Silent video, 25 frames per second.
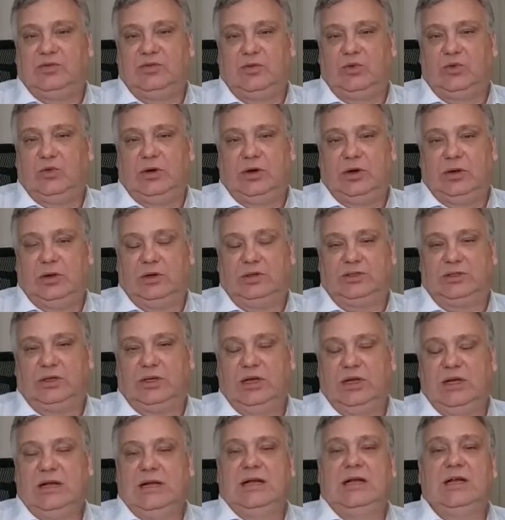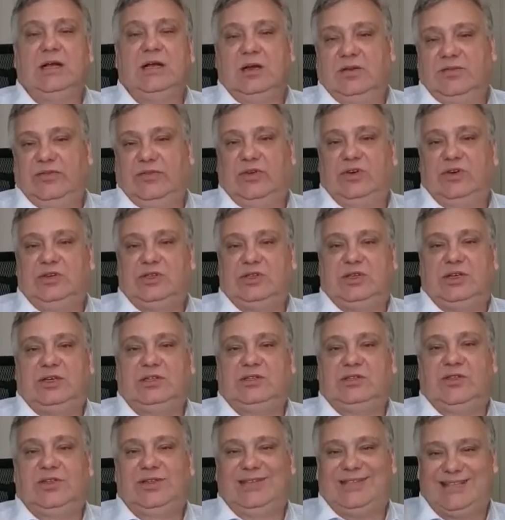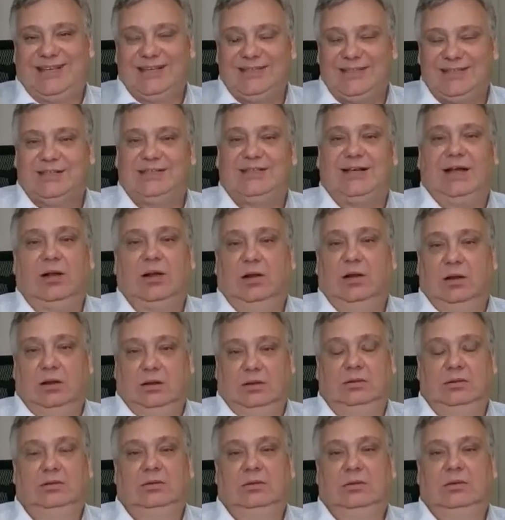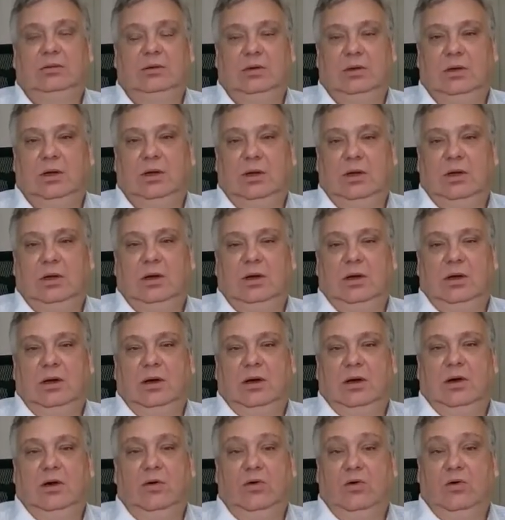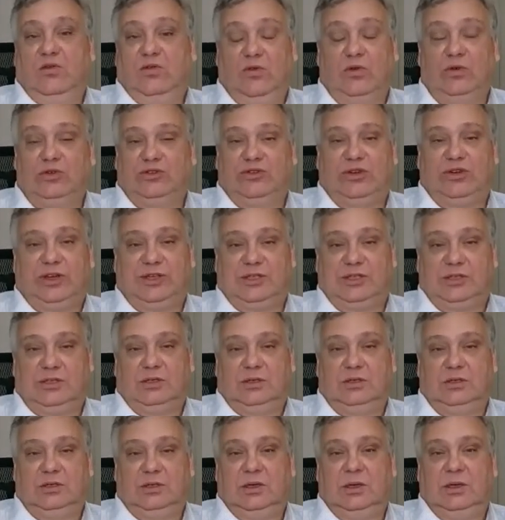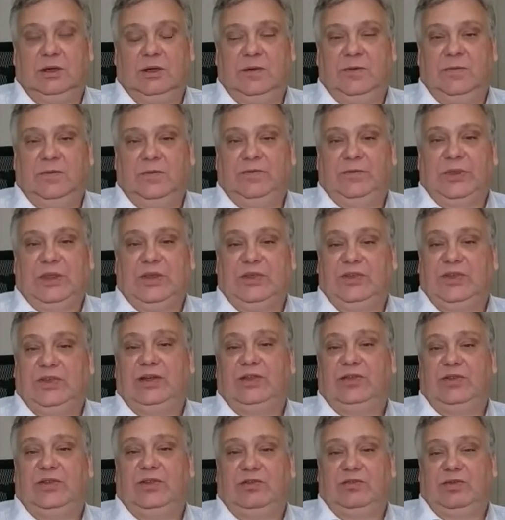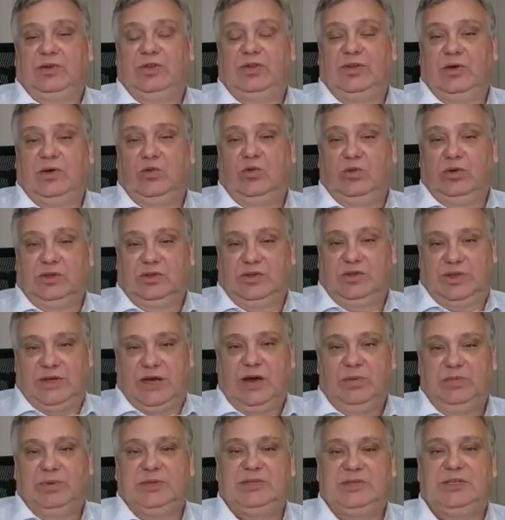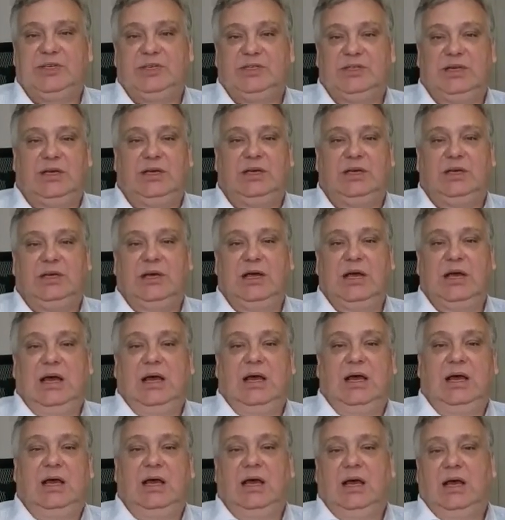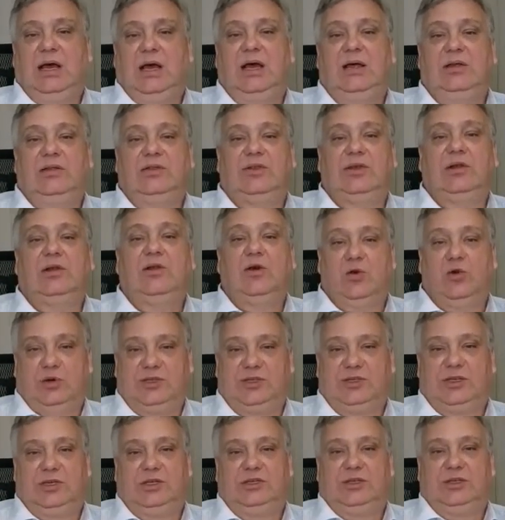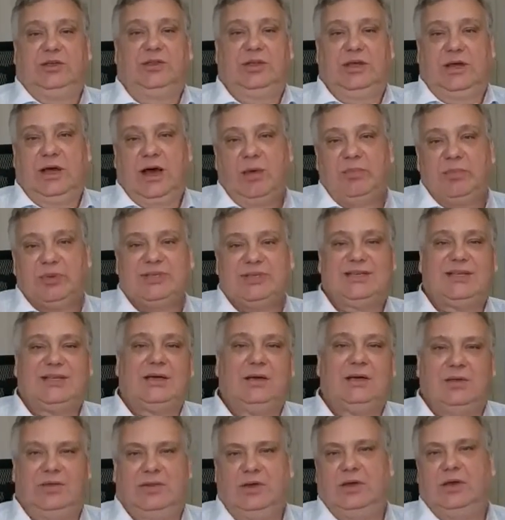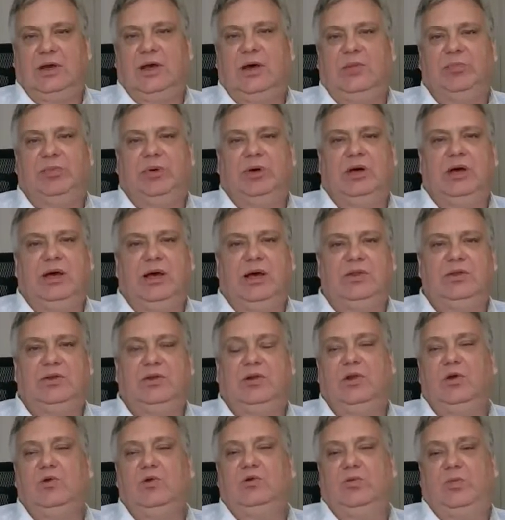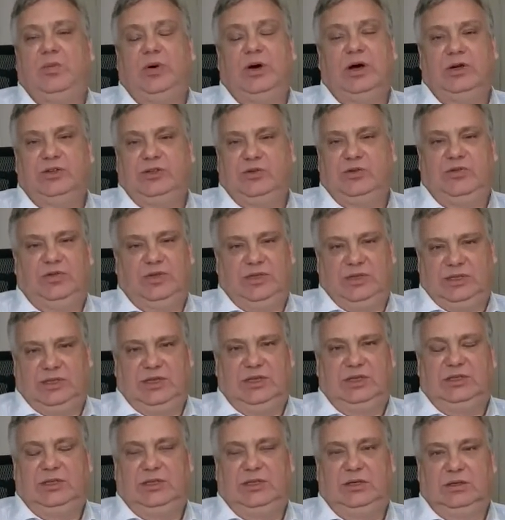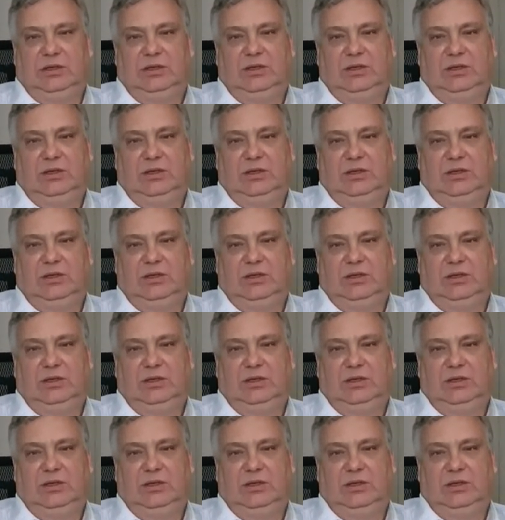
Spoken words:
of the world. First, it's the citadel or fortress. Then there was the upper city and the lower city, the upper and the lower part of the city.